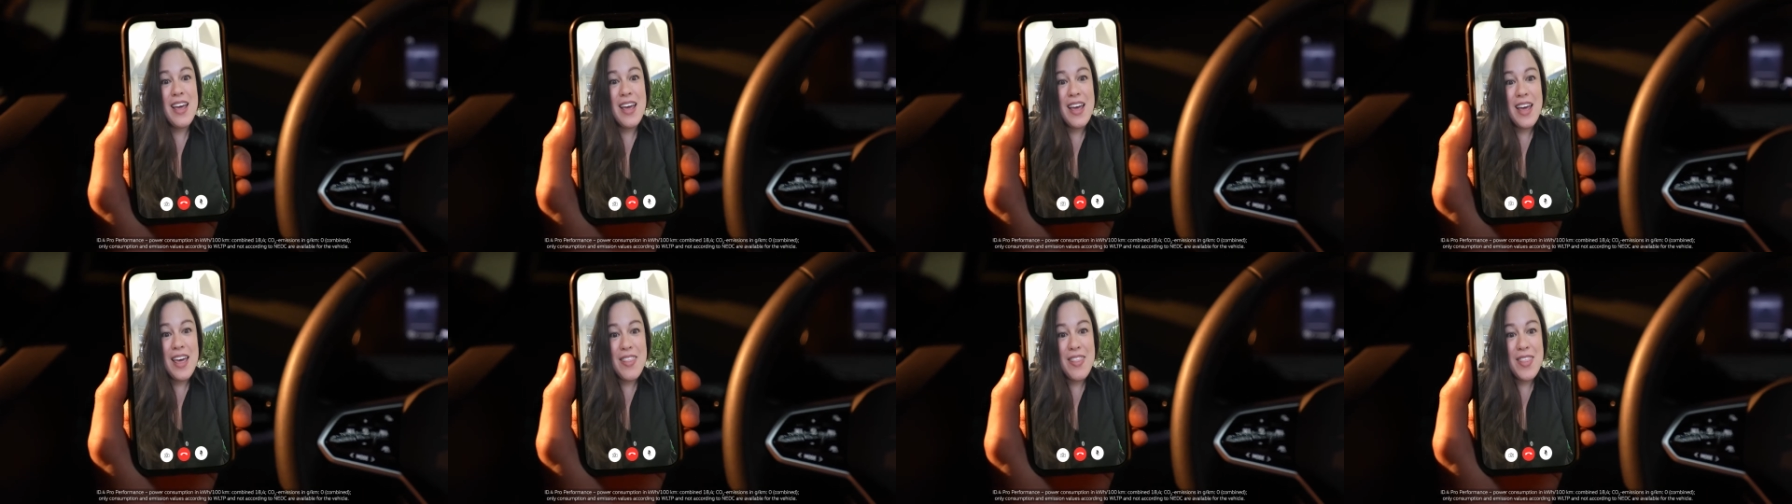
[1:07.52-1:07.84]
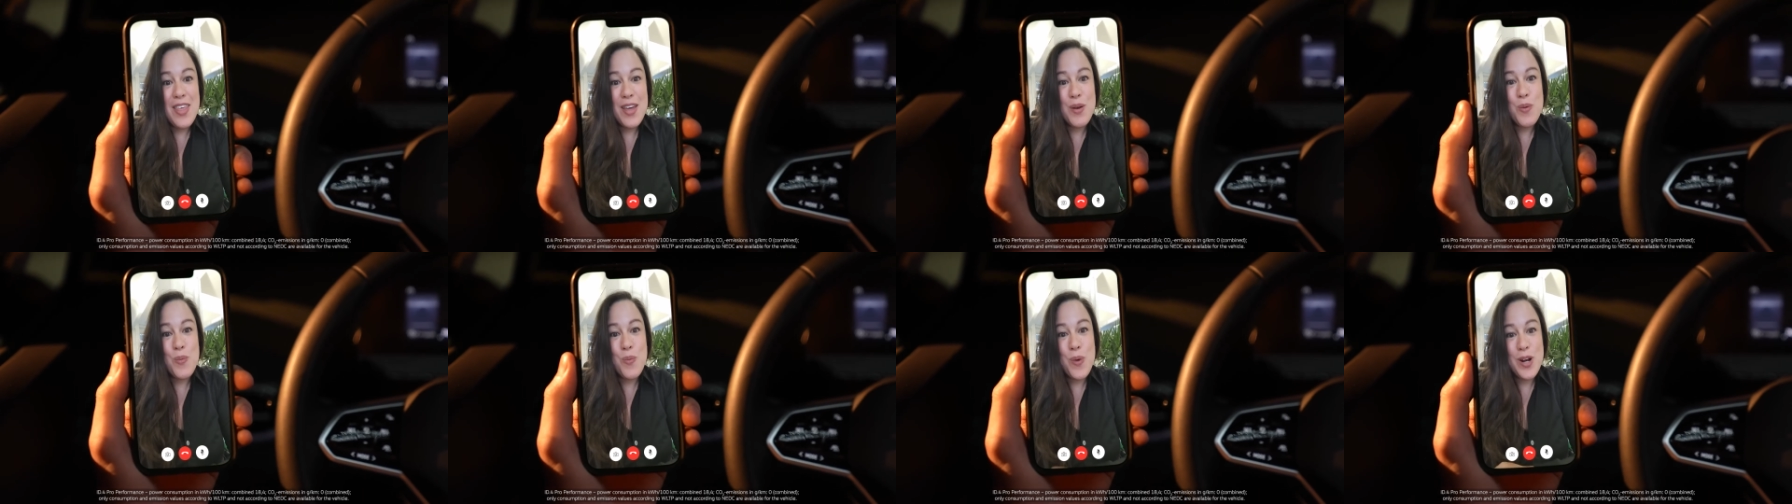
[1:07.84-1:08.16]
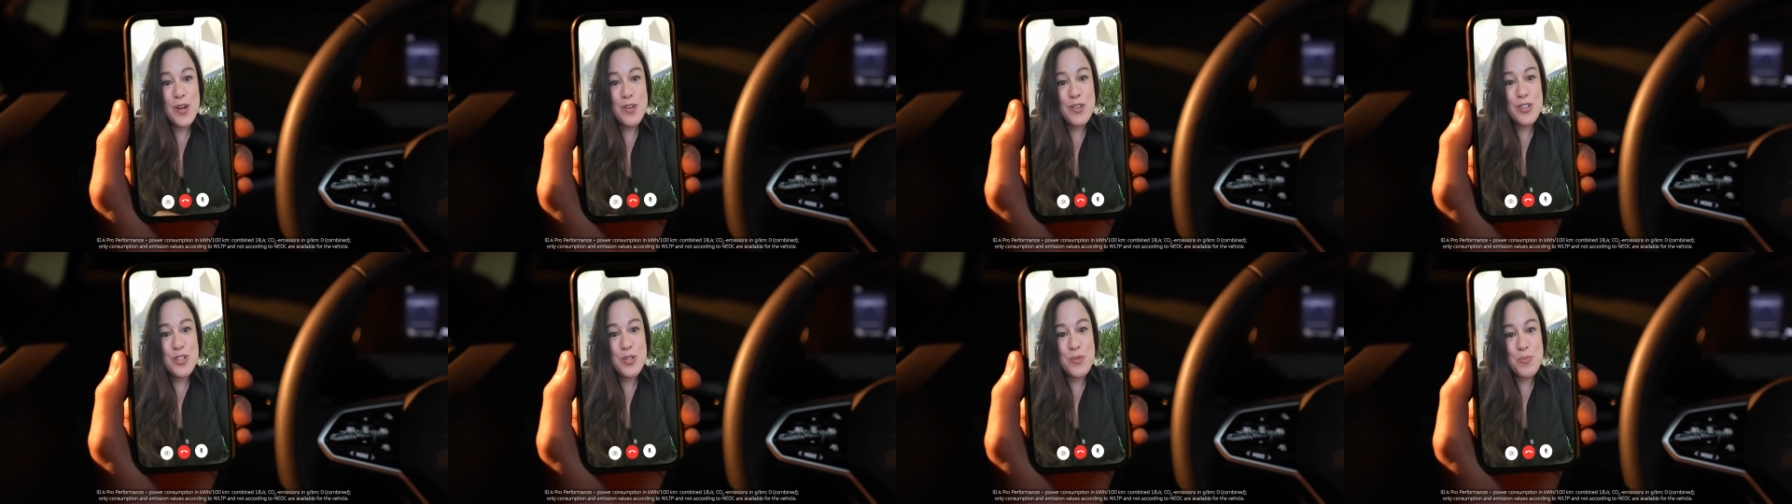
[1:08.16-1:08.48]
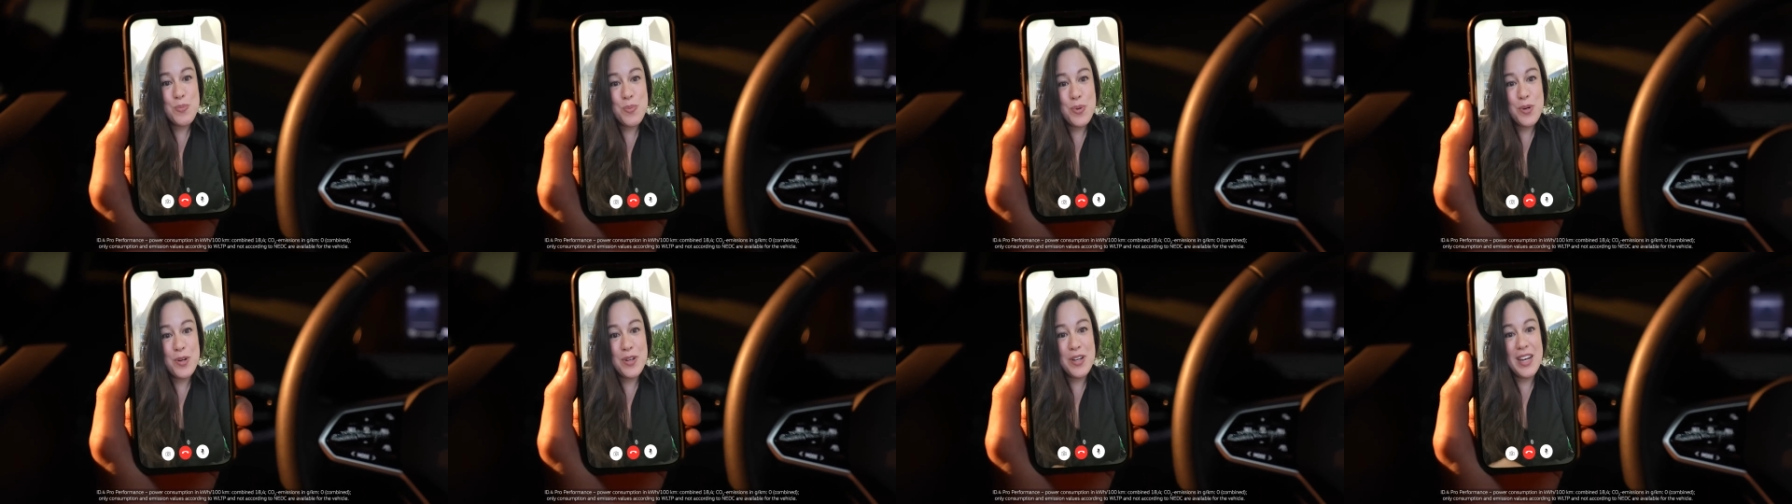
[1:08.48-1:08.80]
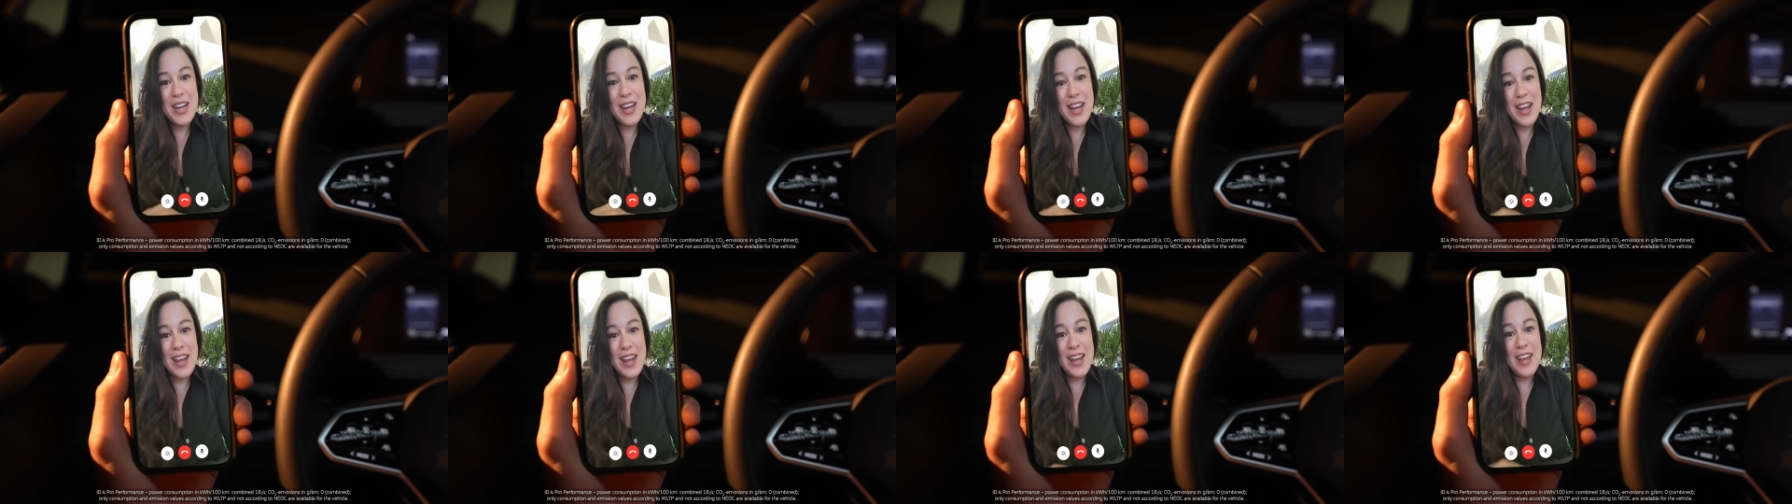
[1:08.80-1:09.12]
and then why don't you put
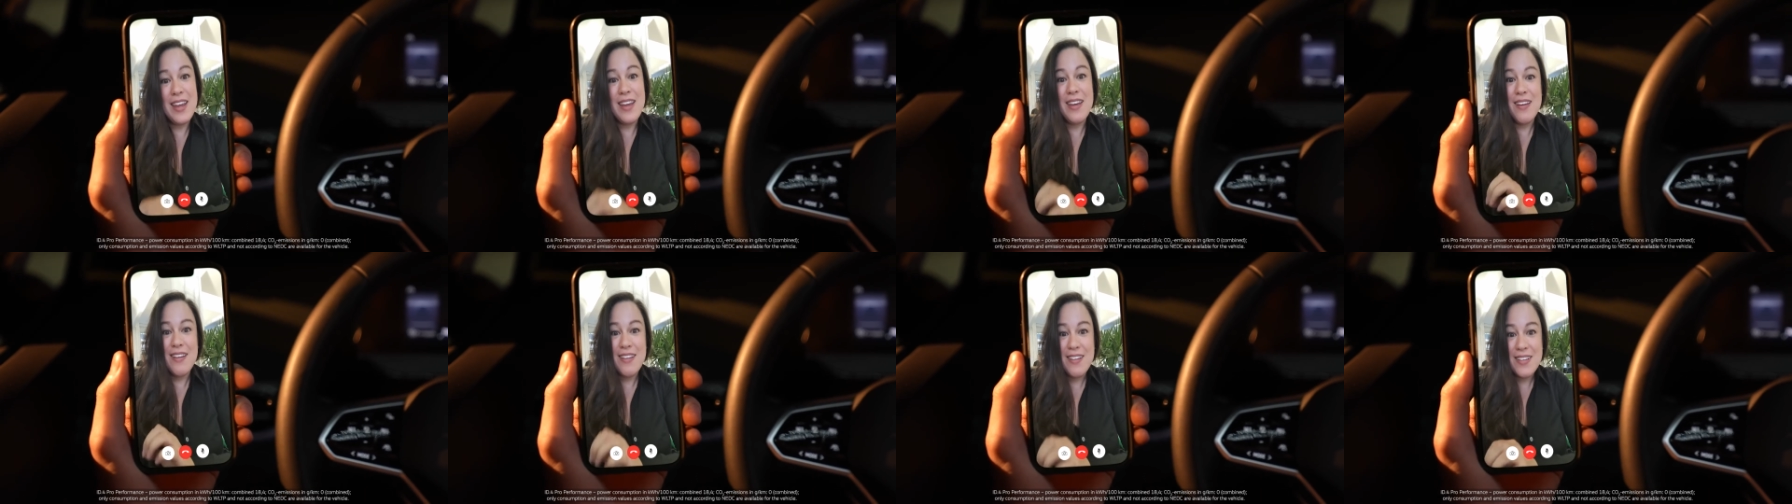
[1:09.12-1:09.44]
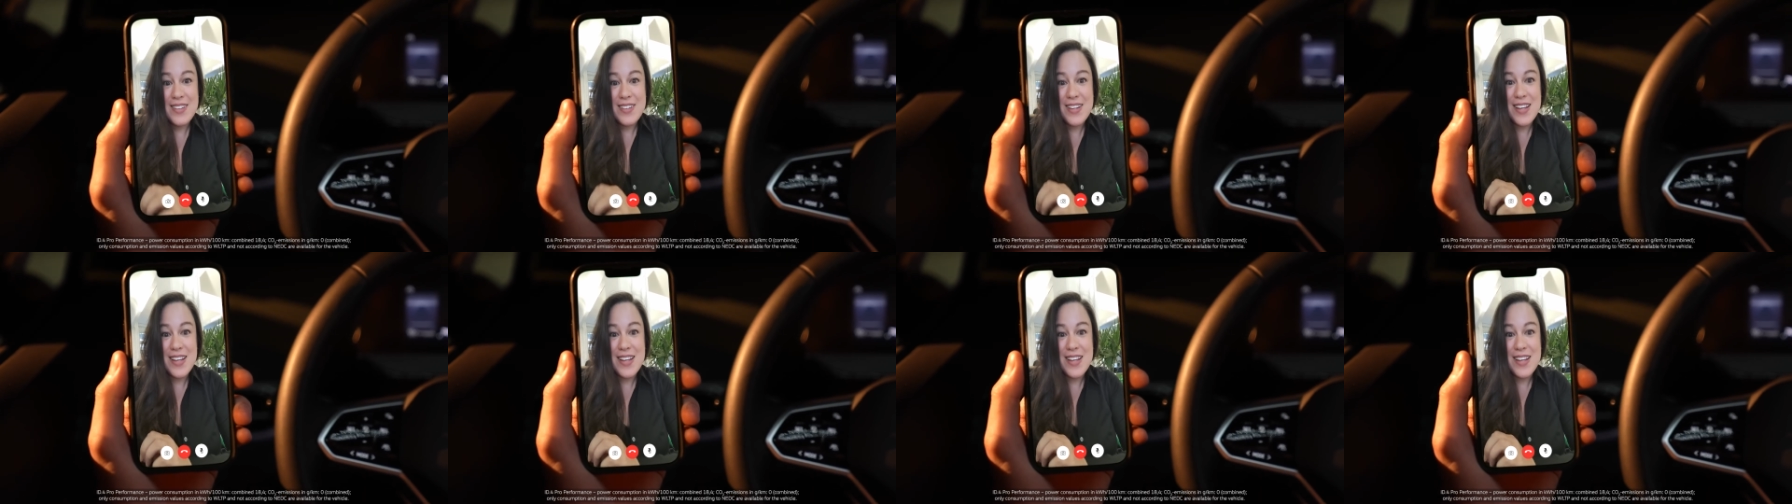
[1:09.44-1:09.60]
a